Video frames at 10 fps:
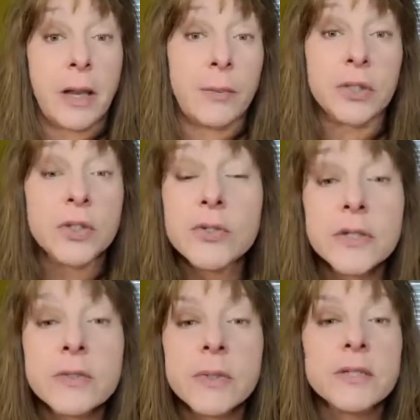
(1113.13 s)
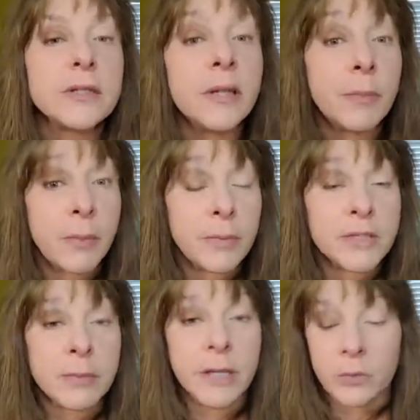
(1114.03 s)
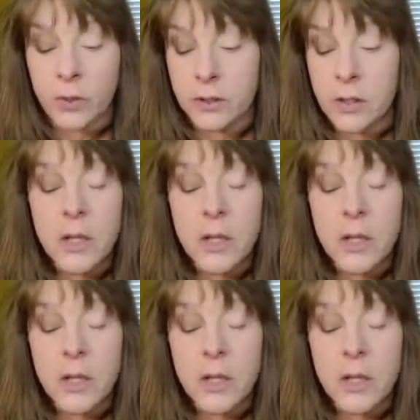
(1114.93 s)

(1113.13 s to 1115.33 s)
I wouldn't use this one as a lip, but maybe somebody would.